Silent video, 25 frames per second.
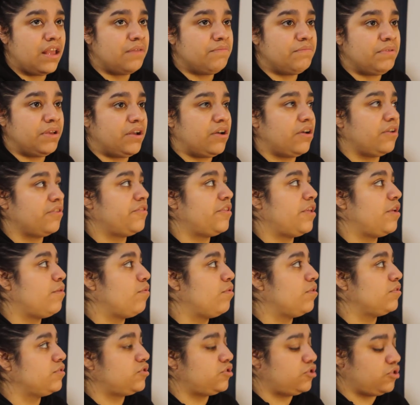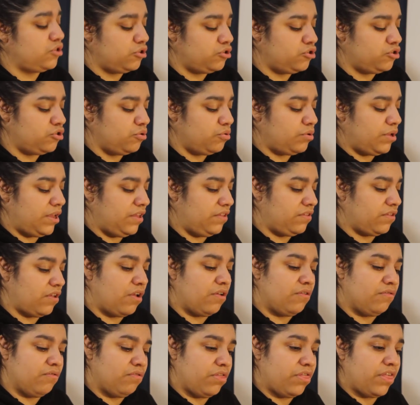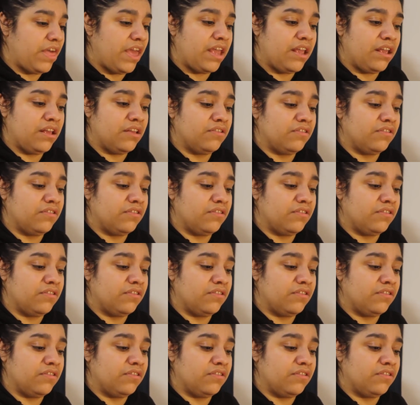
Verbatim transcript: because he wants to do his own thing.